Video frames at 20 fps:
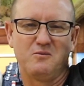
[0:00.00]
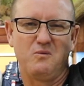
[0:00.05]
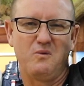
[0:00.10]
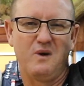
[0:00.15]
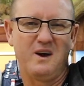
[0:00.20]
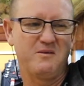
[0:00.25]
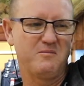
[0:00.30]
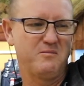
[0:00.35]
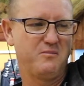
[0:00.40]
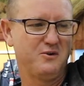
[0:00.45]

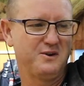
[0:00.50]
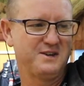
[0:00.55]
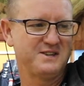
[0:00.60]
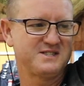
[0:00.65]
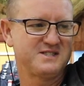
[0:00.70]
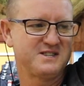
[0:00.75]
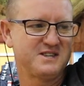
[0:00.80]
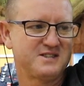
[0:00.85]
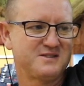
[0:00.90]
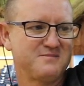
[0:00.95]

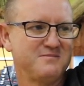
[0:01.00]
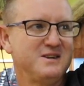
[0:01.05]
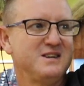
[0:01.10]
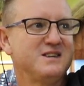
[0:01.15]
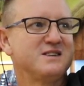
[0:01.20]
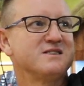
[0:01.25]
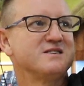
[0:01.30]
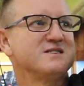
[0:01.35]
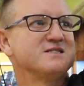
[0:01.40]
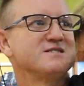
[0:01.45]
1.6
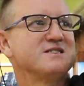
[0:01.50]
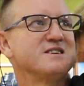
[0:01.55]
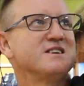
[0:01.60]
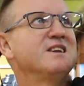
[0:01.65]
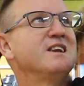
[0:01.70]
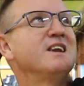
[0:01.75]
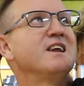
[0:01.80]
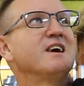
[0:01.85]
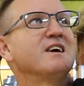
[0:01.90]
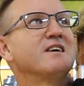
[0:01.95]
meters
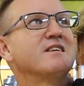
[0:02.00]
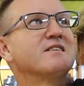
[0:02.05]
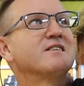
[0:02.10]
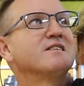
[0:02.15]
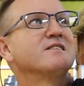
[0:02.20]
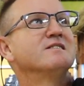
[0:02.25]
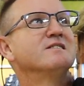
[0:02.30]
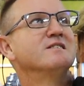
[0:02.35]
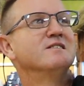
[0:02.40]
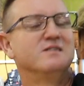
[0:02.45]
in length,
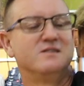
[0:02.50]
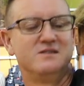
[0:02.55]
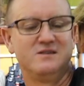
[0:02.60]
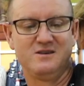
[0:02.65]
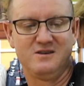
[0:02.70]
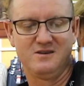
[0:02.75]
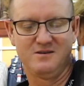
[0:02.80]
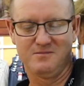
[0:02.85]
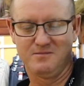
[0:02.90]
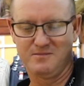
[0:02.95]

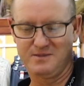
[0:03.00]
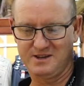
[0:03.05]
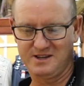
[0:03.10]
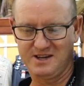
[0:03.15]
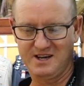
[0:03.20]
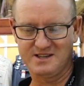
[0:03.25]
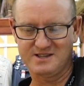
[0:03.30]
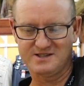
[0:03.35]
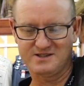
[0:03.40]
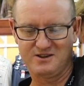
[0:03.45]
but
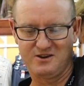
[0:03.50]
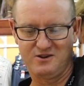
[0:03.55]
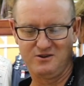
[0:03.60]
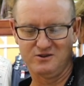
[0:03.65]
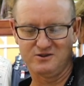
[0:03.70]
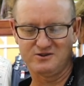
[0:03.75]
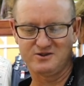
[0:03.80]
that's the whole